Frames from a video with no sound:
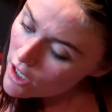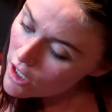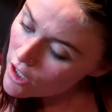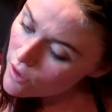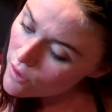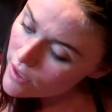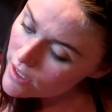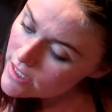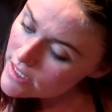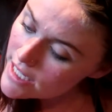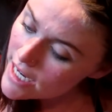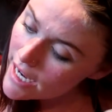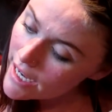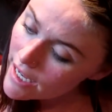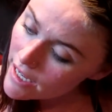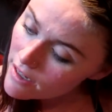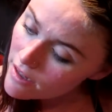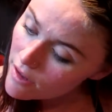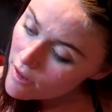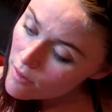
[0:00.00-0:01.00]
You can take
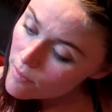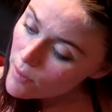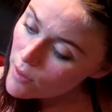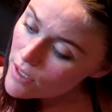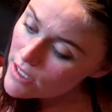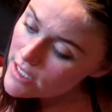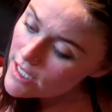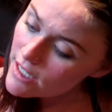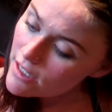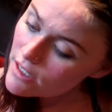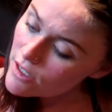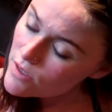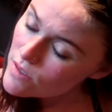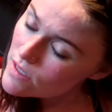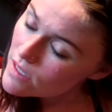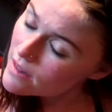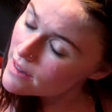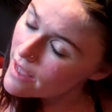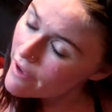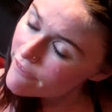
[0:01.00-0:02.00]
another ponytail and use
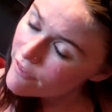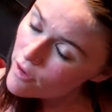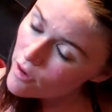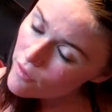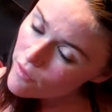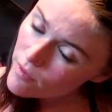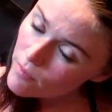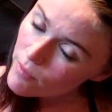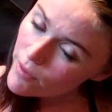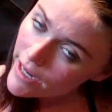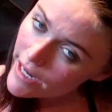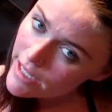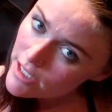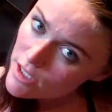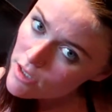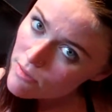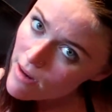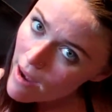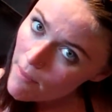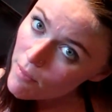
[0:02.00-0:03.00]
the leftover braid
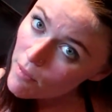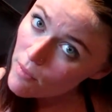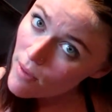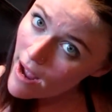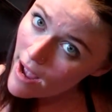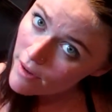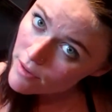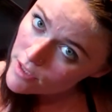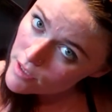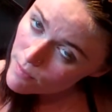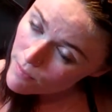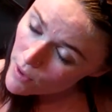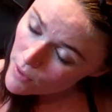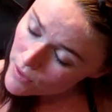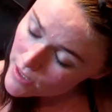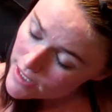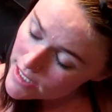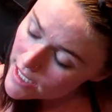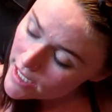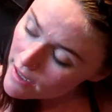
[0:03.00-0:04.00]
to wrap around a
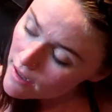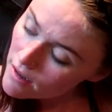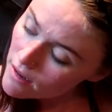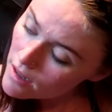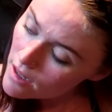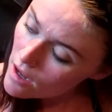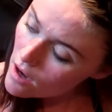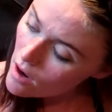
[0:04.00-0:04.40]
ponytail.